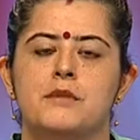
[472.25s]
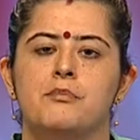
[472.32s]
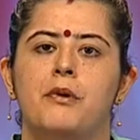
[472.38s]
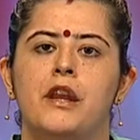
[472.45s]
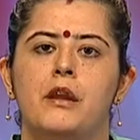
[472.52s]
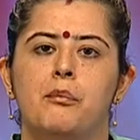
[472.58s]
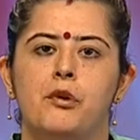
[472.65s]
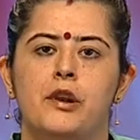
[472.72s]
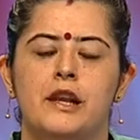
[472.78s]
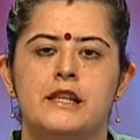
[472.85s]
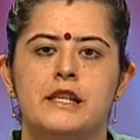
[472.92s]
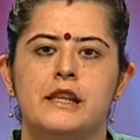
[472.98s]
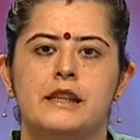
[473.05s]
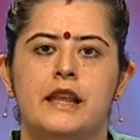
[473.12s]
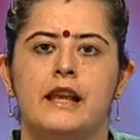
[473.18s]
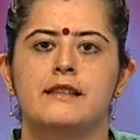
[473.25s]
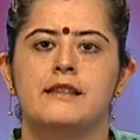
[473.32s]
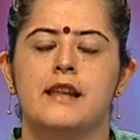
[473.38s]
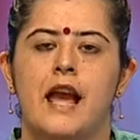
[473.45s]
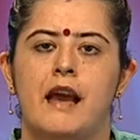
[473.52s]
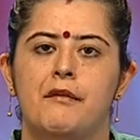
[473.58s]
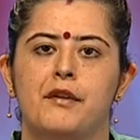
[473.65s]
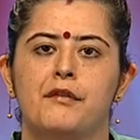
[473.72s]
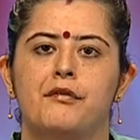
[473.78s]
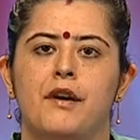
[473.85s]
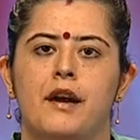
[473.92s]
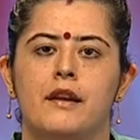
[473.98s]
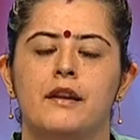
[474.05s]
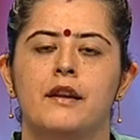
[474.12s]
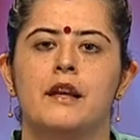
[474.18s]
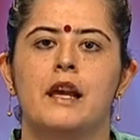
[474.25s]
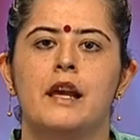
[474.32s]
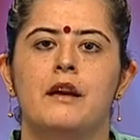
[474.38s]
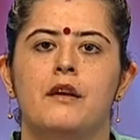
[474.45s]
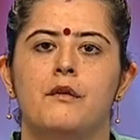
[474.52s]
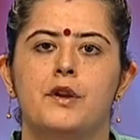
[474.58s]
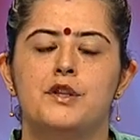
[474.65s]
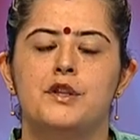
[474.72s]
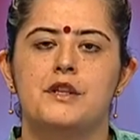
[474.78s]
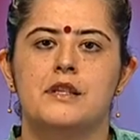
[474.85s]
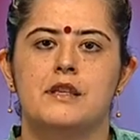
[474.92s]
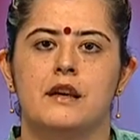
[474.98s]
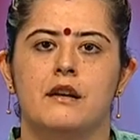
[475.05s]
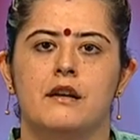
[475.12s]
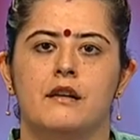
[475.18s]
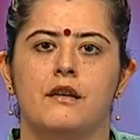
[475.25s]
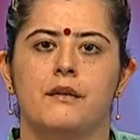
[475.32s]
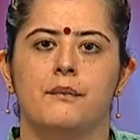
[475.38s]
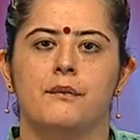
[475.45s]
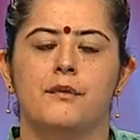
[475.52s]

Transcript: manipulating things and having fun which is uh,